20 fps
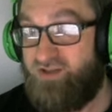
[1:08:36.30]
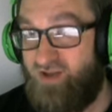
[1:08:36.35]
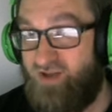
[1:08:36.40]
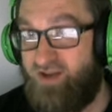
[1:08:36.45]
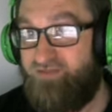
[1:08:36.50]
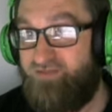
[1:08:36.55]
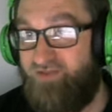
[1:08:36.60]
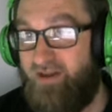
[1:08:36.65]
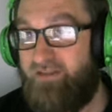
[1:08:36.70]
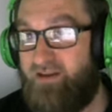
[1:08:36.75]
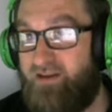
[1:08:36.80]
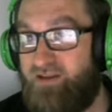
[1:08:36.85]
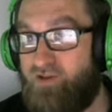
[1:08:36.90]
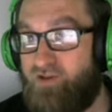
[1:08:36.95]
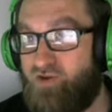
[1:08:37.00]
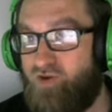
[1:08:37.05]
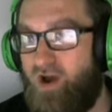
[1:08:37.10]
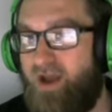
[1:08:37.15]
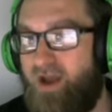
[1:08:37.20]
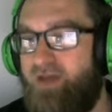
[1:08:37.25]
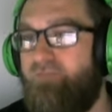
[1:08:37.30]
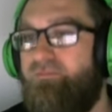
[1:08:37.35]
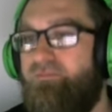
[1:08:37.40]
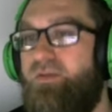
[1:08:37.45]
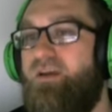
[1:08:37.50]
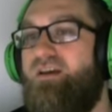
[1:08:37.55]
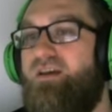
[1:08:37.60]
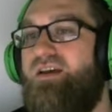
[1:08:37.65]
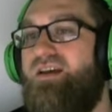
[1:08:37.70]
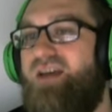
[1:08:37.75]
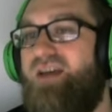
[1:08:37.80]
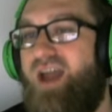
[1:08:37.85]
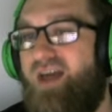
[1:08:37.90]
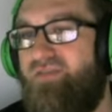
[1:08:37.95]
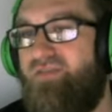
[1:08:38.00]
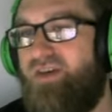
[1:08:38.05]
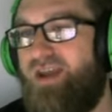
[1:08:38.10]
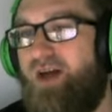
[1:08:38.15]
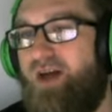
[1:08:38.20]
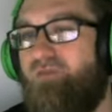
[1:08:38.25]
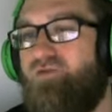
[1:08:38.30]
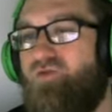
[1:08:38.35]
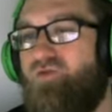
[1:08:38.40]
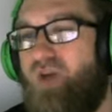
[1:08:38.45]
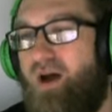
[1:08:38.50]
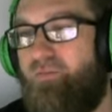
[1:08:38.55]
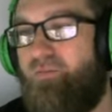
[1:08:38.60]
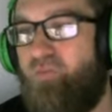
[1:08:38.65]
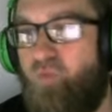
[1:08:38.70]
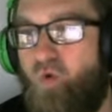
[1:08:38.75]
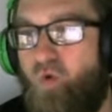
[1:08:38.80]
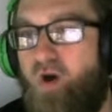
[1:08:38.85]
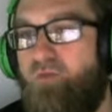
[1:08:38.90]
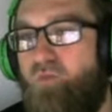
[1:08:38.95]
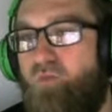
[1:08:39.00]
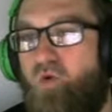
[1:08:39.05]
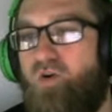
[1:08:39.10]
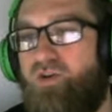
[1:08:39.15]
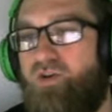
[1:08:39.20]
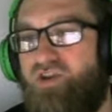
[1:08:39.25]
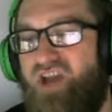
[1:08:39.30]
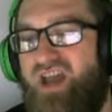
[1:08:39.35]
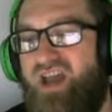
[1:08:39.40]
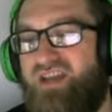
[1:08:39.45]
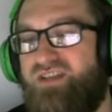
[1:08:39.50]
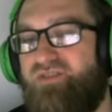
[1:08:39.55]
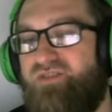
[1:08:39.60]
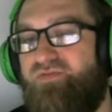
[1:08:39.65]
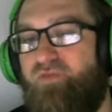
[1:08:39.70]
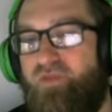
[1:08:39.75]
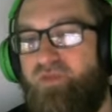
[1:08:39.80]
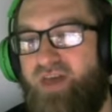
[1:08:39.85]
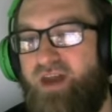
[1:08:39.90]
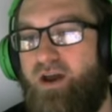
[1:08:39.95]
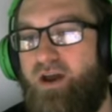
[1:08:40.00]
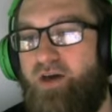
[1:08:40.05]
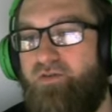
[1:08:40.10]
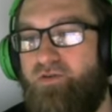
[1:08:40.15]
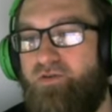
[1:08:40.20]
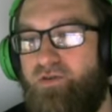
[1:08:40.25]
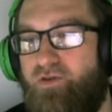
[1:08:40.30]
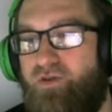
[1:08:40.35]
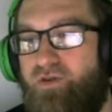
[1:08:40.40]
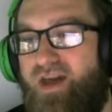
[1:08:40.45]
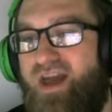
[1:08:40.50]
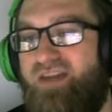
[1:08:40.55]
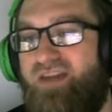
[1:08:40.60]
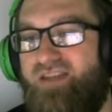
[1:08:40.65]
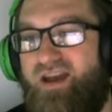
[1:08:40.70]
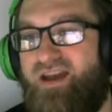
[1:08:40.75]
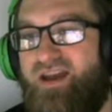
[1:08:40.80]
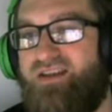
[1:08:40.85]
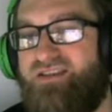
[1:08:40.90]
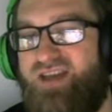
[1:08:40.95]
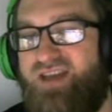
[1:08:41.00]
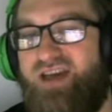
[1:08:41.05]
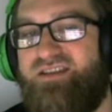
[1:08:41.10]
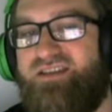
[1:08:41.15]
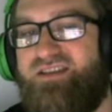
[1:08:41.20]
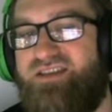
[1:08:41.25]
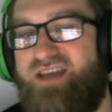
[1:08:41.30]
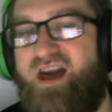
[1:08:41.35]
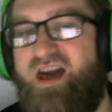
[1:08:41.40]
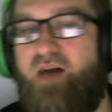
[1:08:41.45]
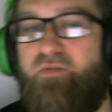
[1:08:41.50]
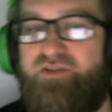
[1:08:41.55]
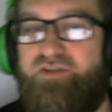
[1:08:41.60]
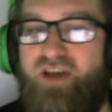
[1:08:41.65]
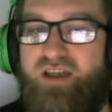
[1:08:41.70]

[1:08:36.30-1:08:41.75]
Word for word: so I could finally get to try him and then I would drop one more Shanks for that other Newgate, like I said, to see how much I